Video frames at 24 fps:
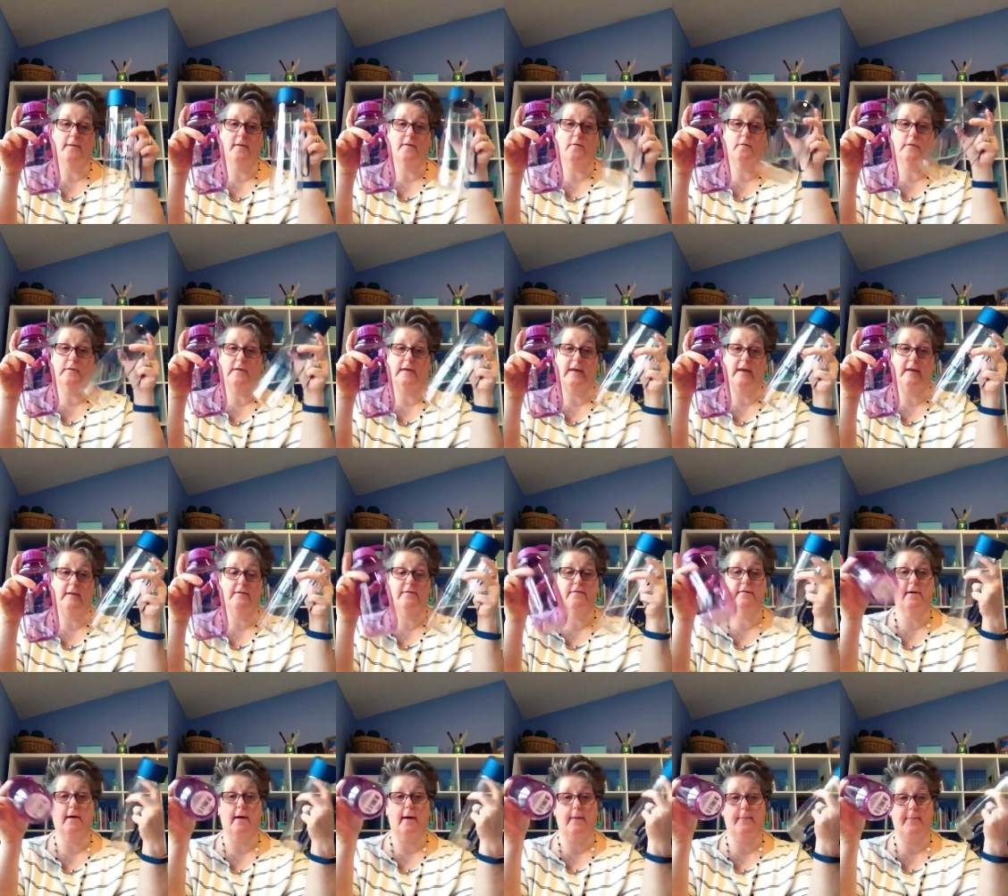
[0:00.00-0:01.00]
This was a
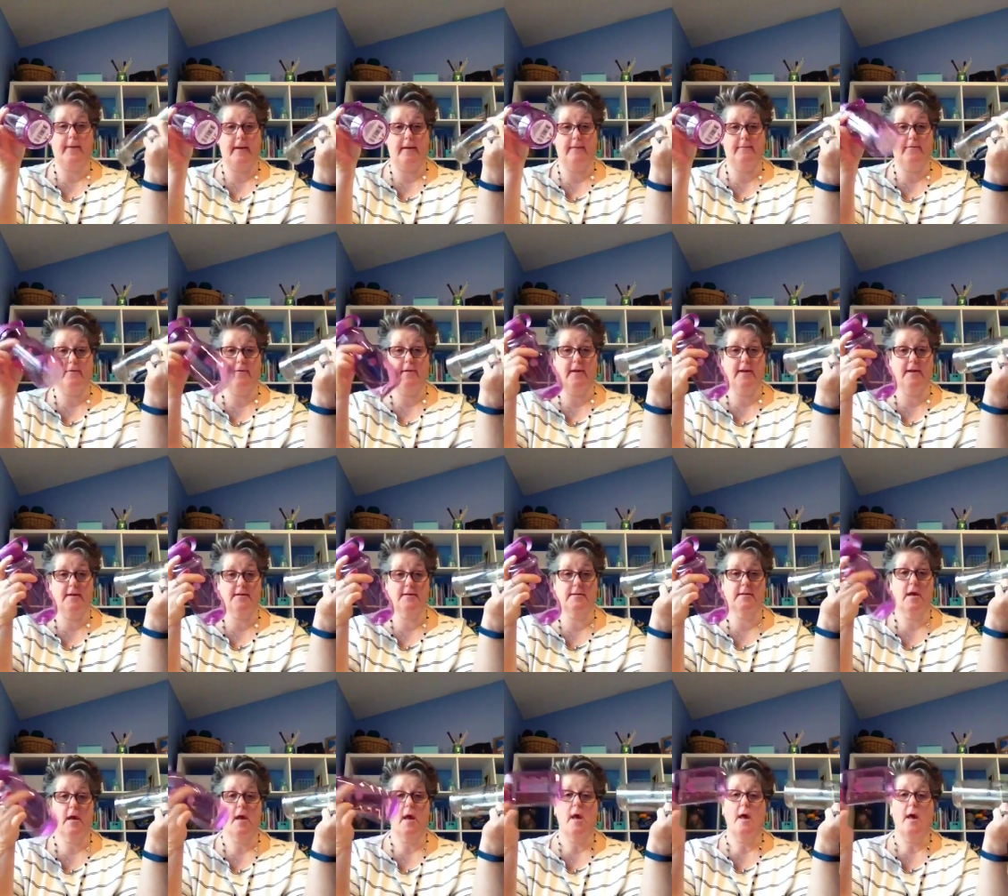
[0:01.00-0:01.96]
gift. I paid for this.